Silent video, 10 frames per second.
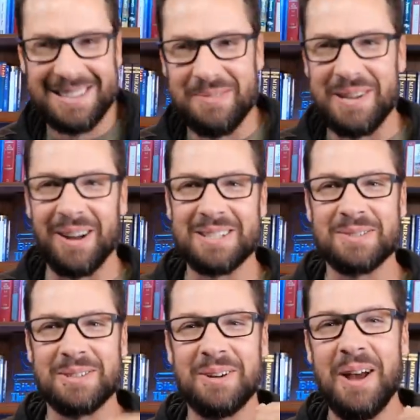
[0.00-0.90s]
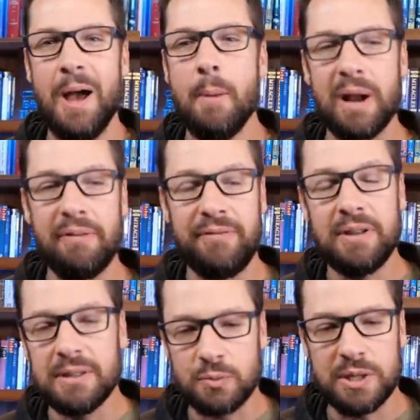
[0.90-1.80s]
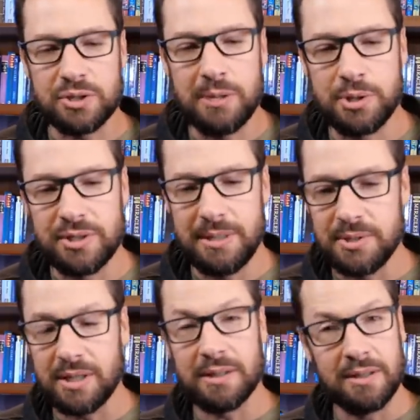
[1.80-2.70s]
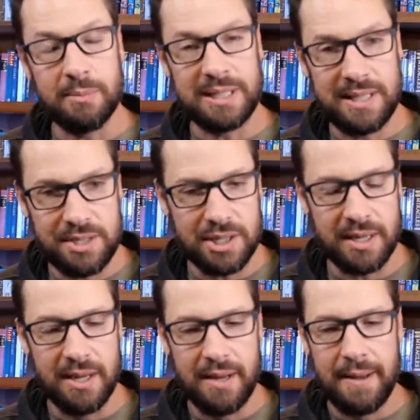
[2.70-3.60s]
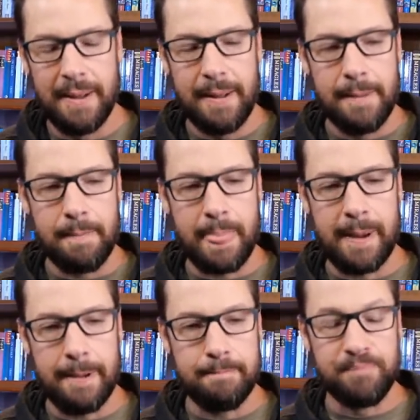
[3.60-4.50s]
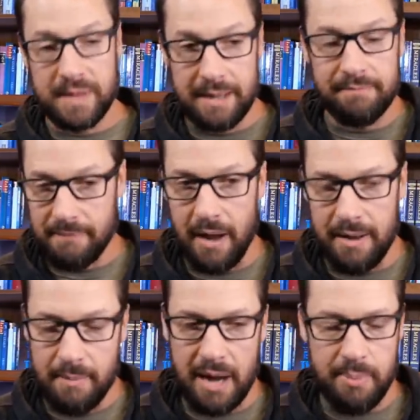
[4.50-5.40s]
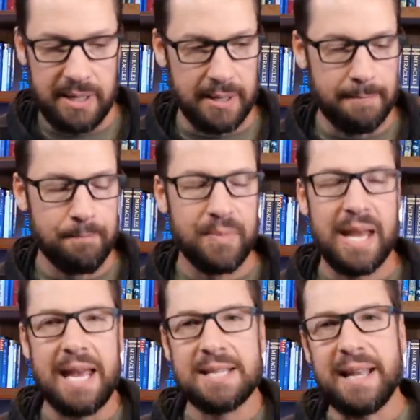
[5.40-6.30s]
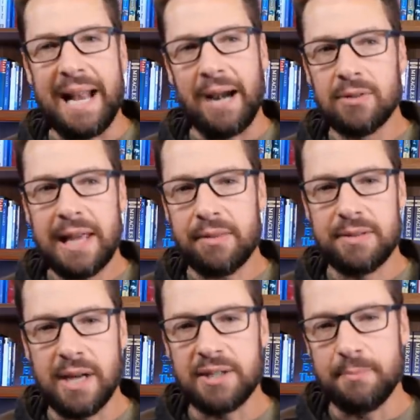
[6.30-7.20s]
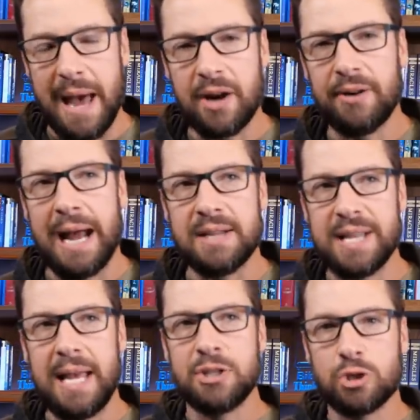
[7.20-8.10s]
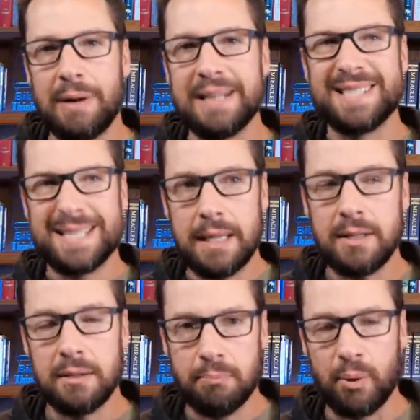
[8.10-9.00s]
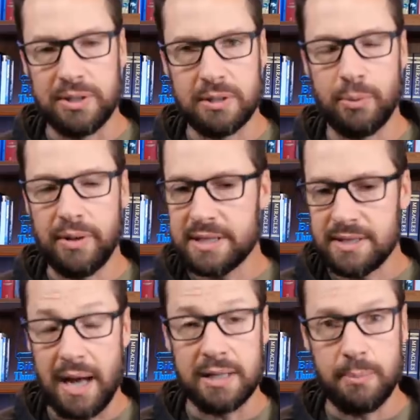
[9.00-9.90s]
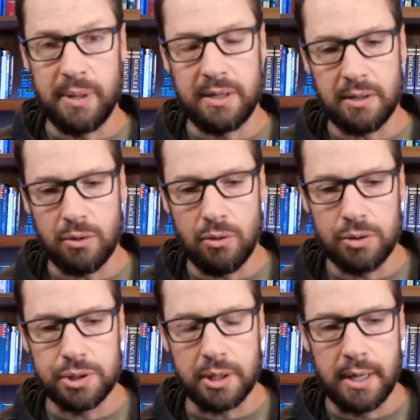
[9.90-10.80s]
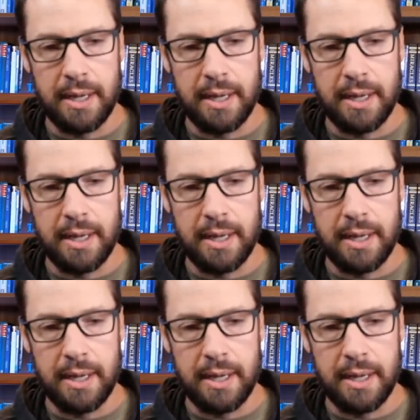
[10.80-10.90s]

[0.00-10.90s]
to be honest with you, but I feel is what Scripture seems to clearly be teaching. Um, in my opinion, is that hair length does matter as a transcendent principle that's not dependent on culture.